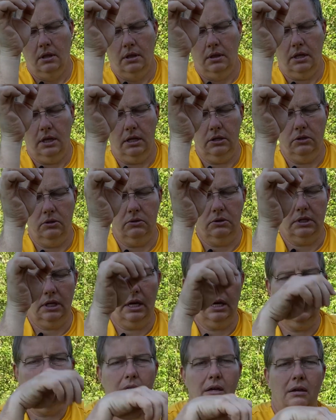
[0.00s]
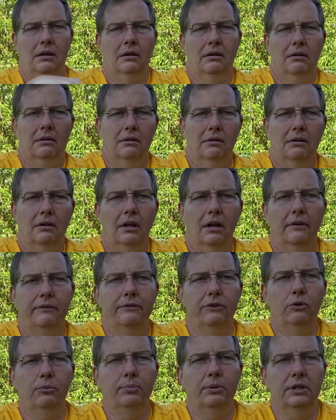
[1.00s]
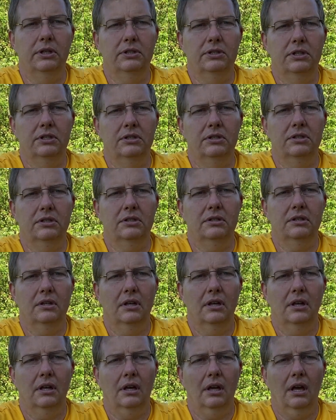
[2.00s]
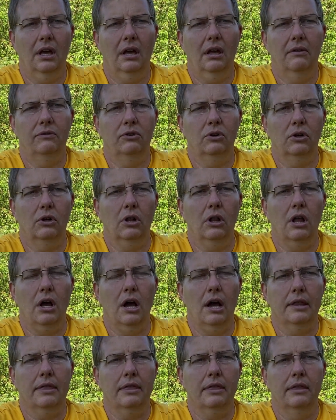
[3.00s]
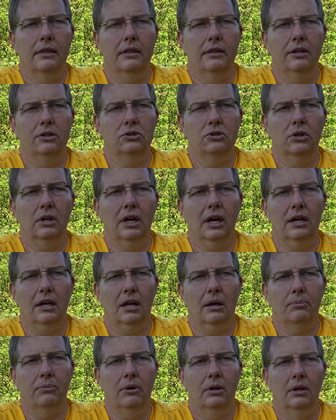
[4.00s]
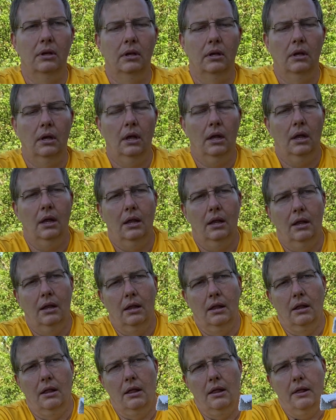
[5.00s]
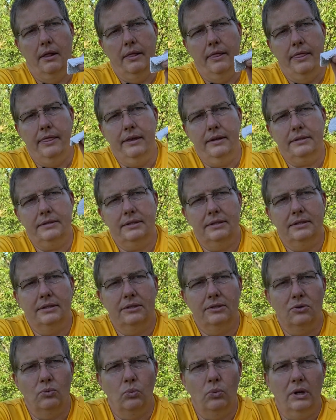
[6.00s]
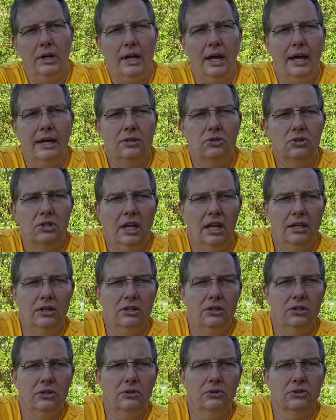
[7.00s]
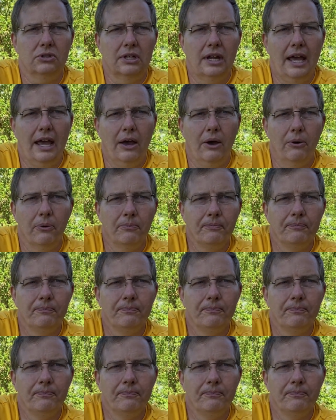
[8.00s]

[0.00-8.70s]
Then you take a few pieces of your cloth that you cut up. This is what I tend to use now.